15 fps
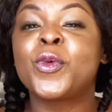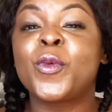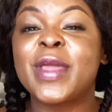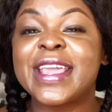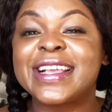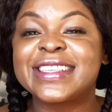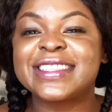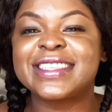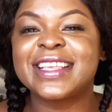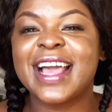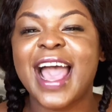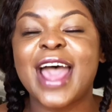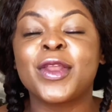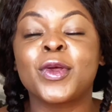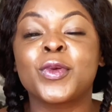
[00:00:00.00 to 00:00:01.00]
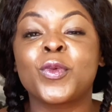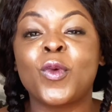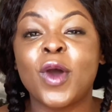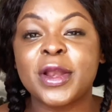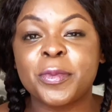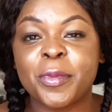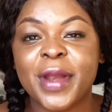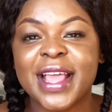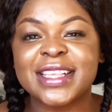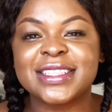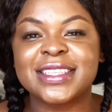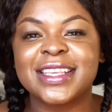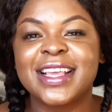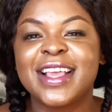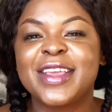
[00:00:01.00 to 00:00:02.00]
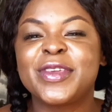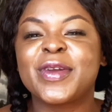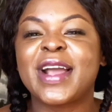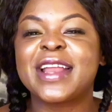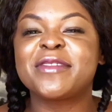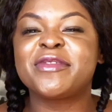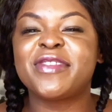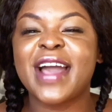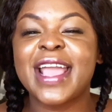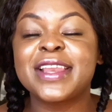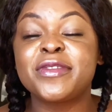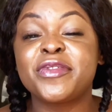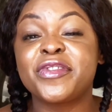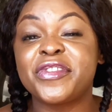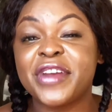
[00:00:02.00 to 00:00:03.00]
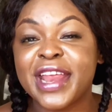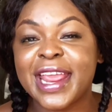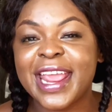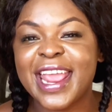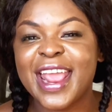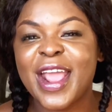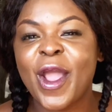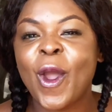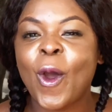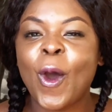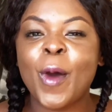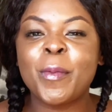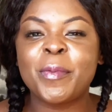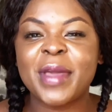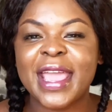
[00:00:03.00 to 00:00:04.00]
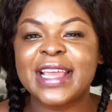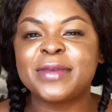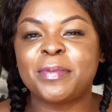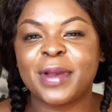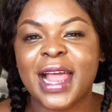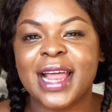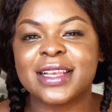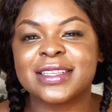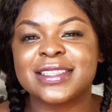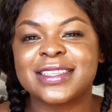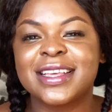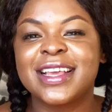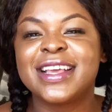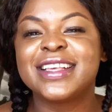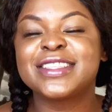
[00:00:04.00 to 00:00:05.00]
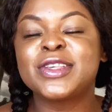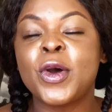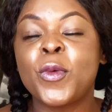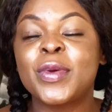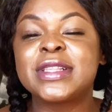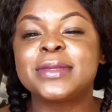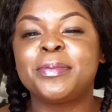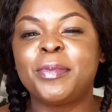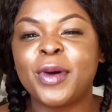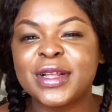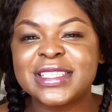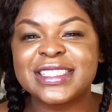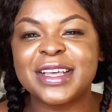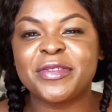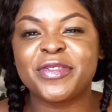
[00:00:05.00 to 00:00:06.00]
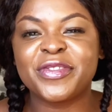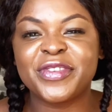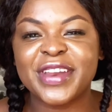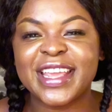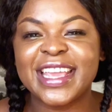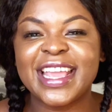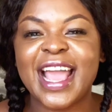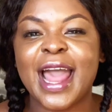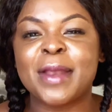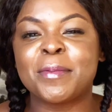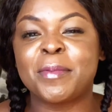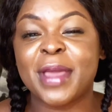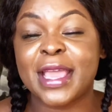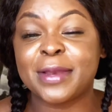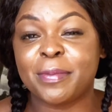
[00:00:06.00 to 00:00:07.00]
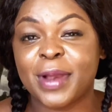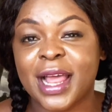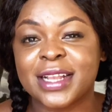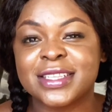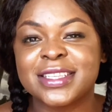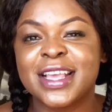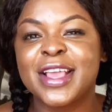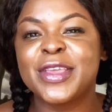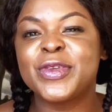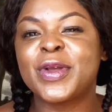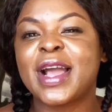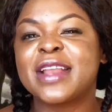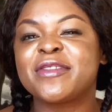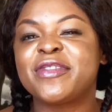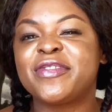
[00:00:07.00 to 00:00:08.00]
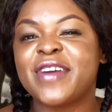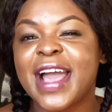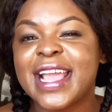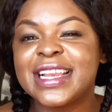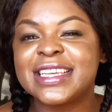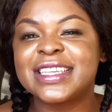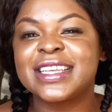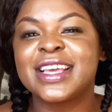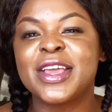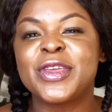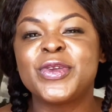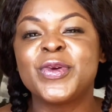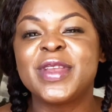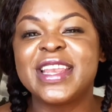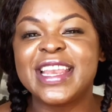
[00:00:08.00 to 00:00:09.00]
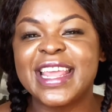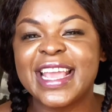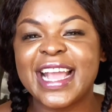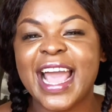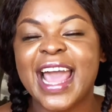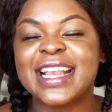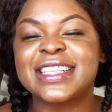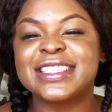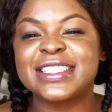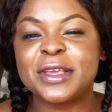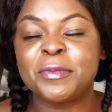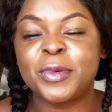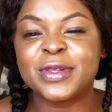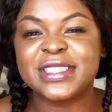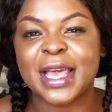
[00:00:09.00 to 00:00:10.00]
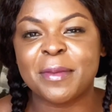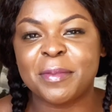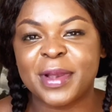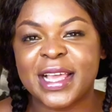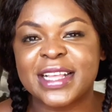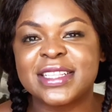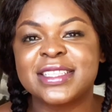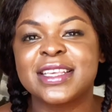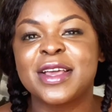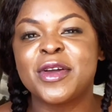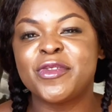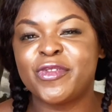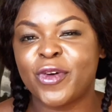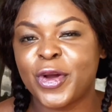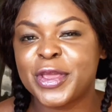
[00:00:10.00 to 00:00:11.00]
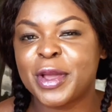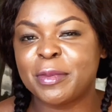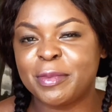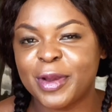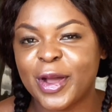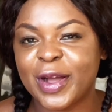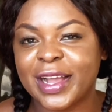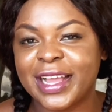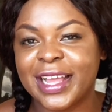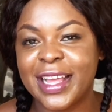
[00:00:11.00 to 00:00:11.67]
Wix and on WordPress, you can find free or paid plans. So with both the free and paid plans, you can find unique and simple templates for your blog.